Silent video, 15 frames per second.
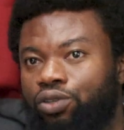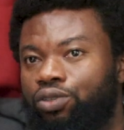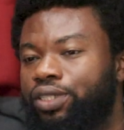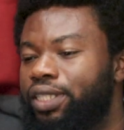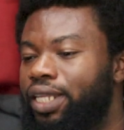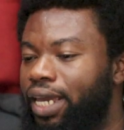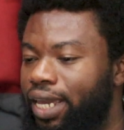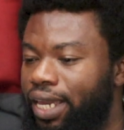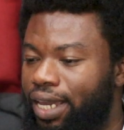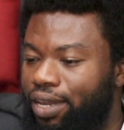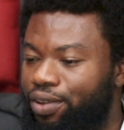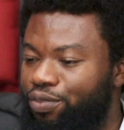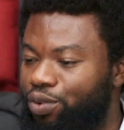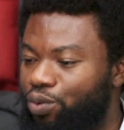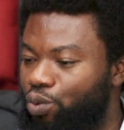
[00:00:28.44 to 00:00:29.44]
Good day,
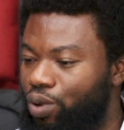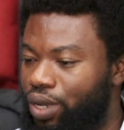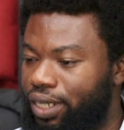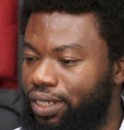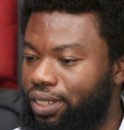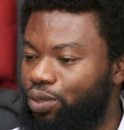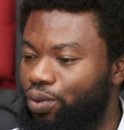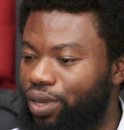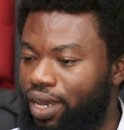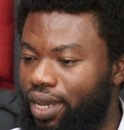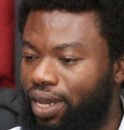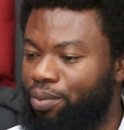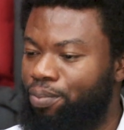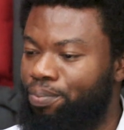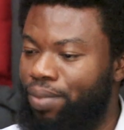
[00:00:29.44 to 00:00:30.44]
everyone. We
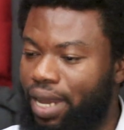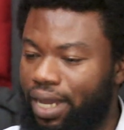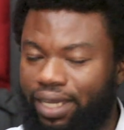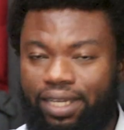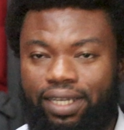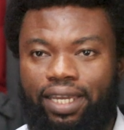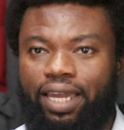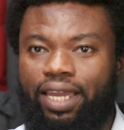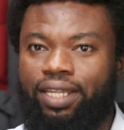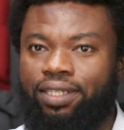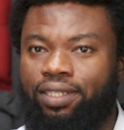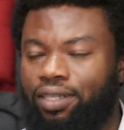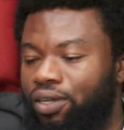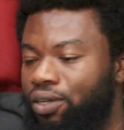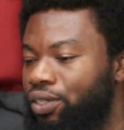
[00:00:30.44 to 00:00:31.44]
are back
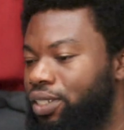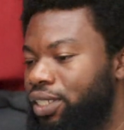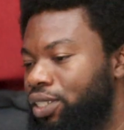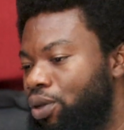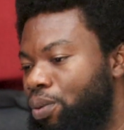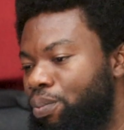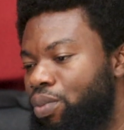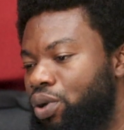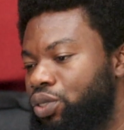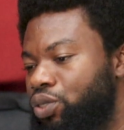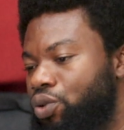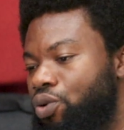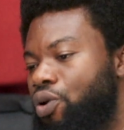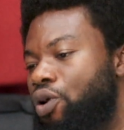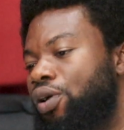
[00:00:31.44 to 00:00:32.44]
again on the Don
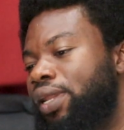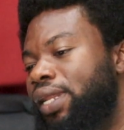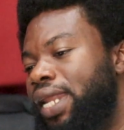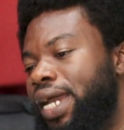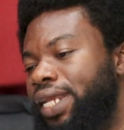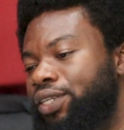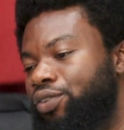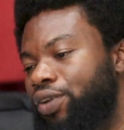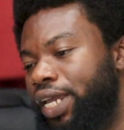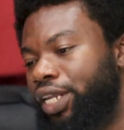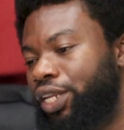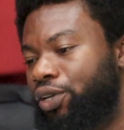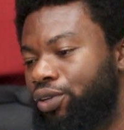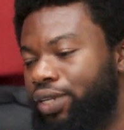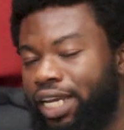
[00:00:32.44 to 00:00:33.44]
Bosco Online
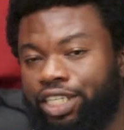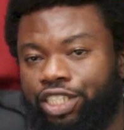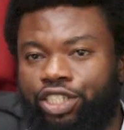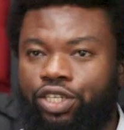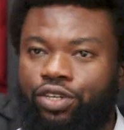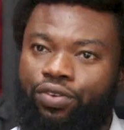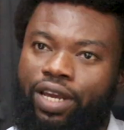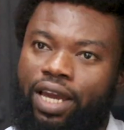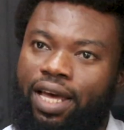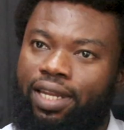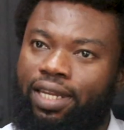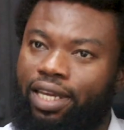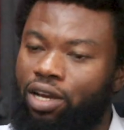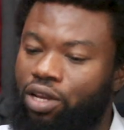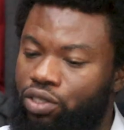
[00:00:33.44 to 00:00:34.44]
Radio, Nigeria,
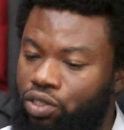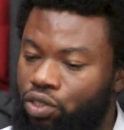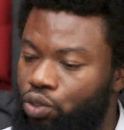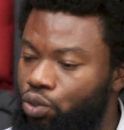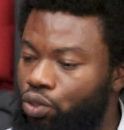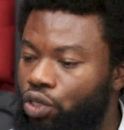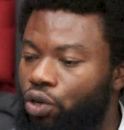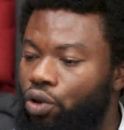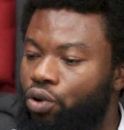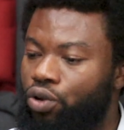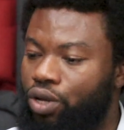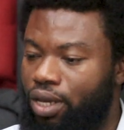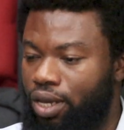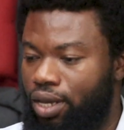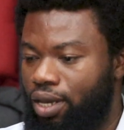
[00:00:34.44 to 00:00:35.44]
Lagos
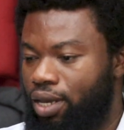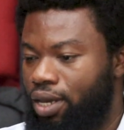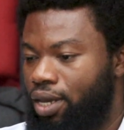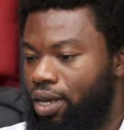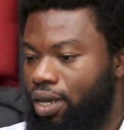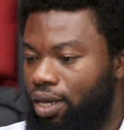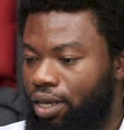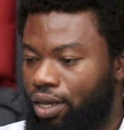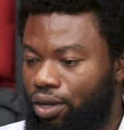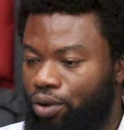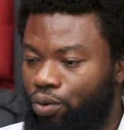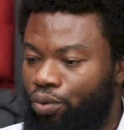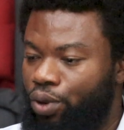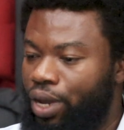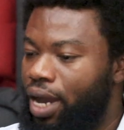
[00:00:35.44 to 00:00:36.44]
Studio.
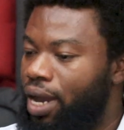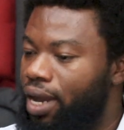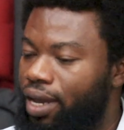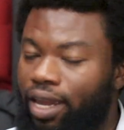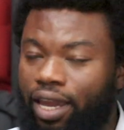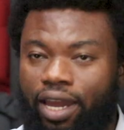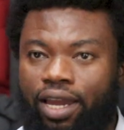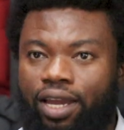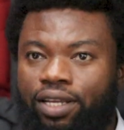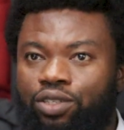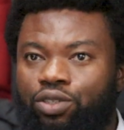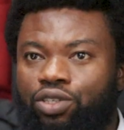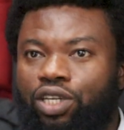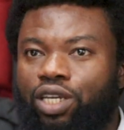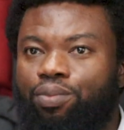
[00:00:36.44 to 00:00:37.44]
We are here
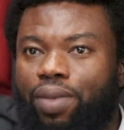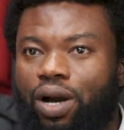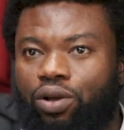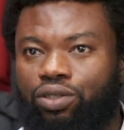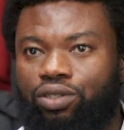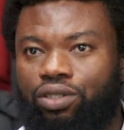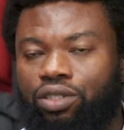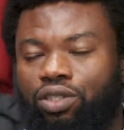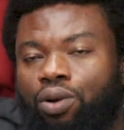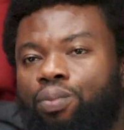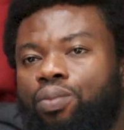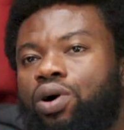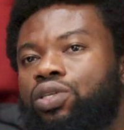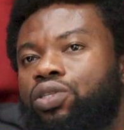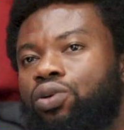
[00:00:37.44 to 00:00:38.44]
to talk about
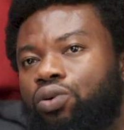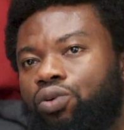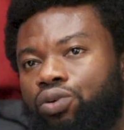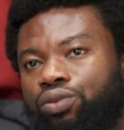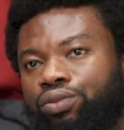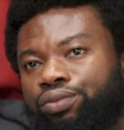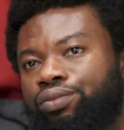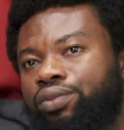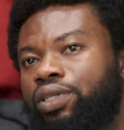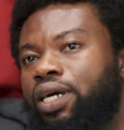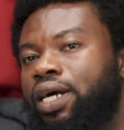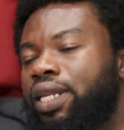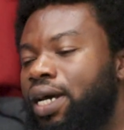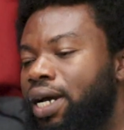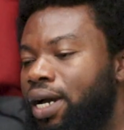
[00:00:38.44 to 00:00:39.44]
Don Bosco.
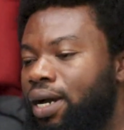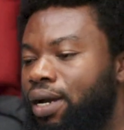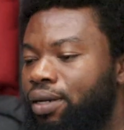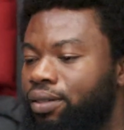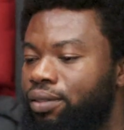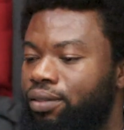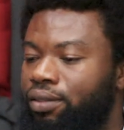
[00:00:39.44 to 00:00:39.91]
And our